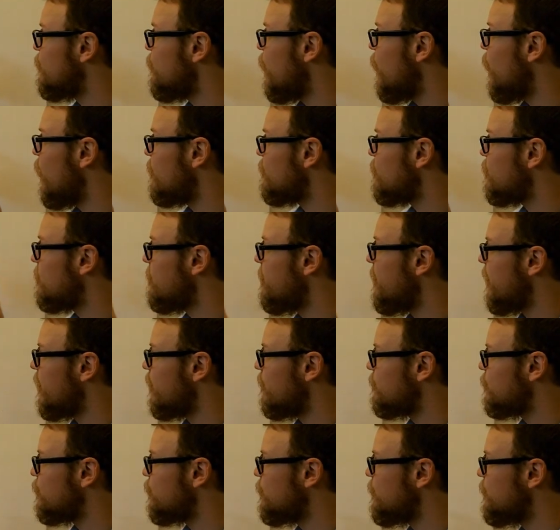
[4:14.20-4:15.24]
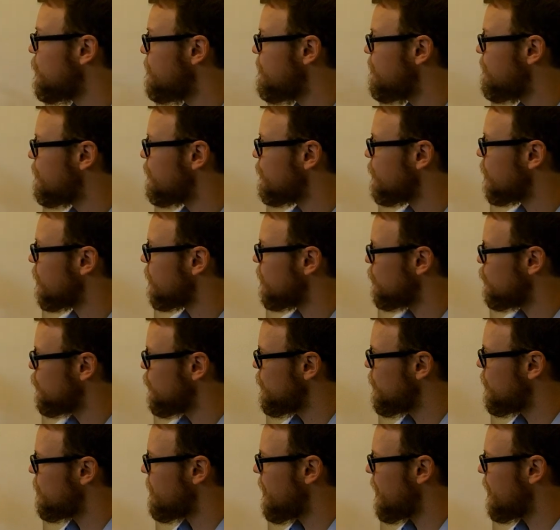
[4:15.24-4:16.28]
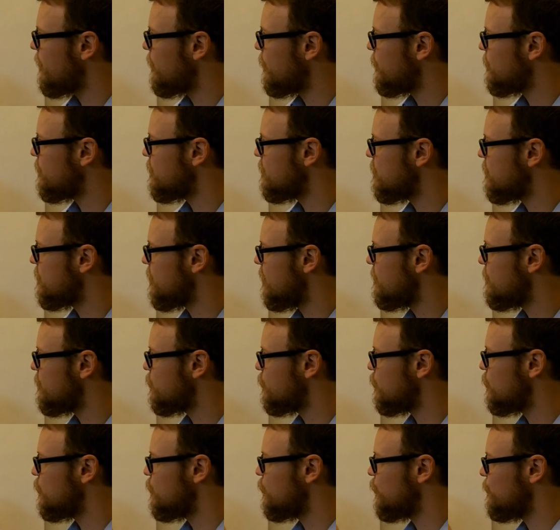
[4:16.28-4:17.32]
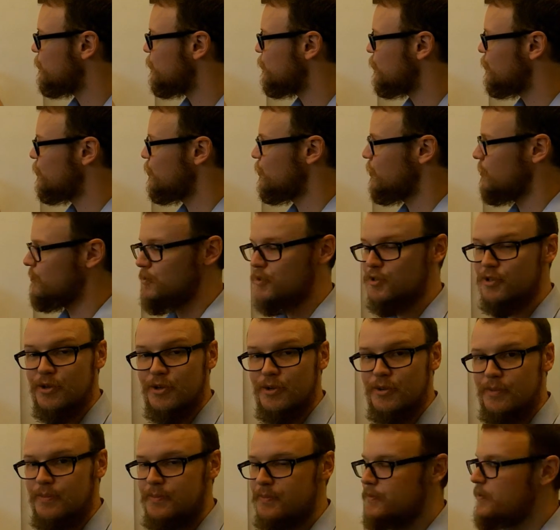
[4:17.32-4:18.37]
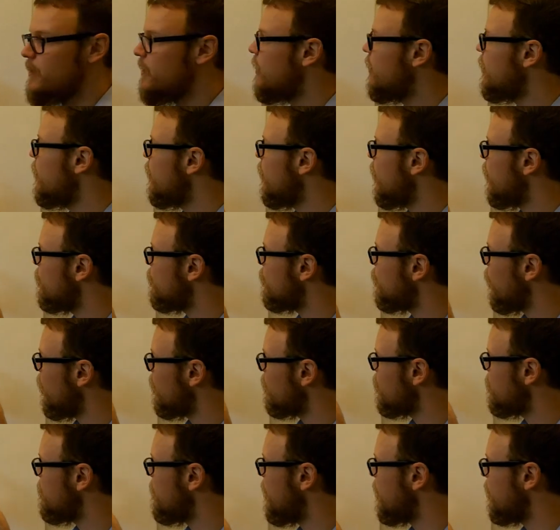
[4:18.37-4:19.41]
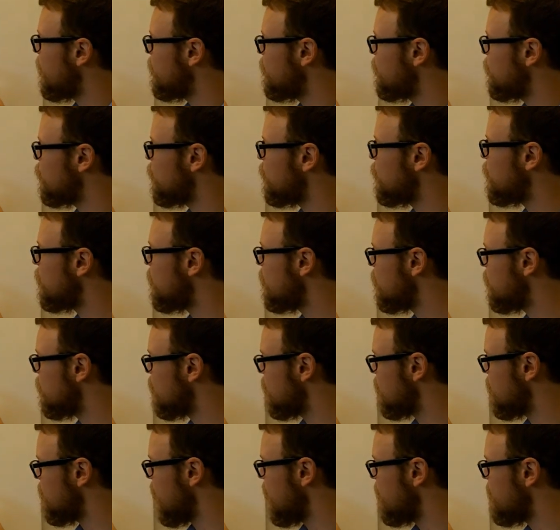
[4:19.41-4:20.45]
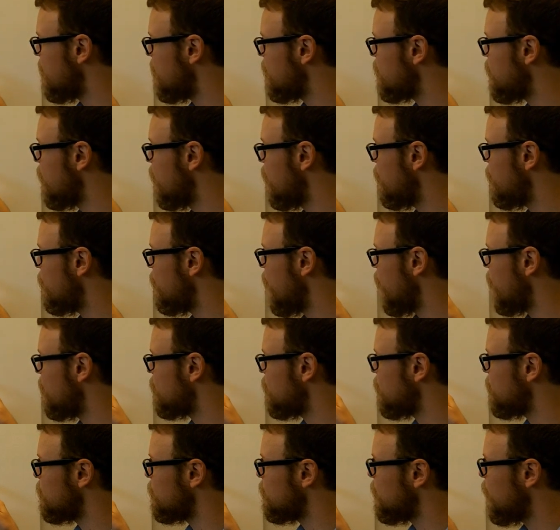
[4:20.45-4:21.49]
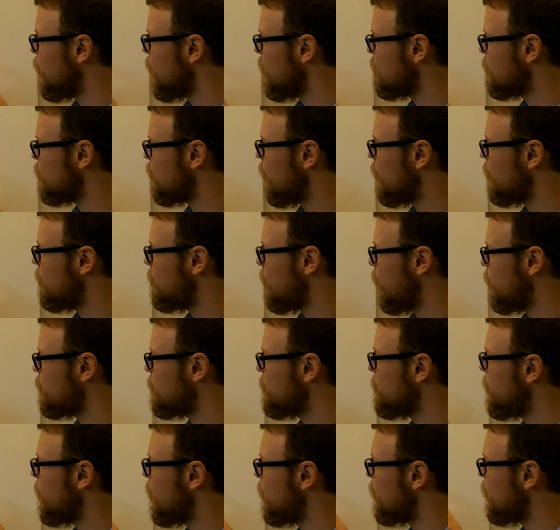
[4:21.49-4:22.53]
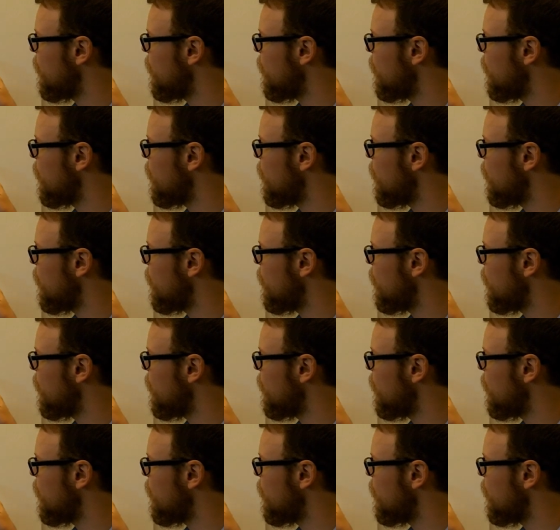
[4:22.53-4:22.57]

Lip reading: 5 to the power of 2, 2 to the power of 3 is the same as 2 times 2 times 2, and 5 to the power of 2 is the same as 5 times 5, so I've multiplied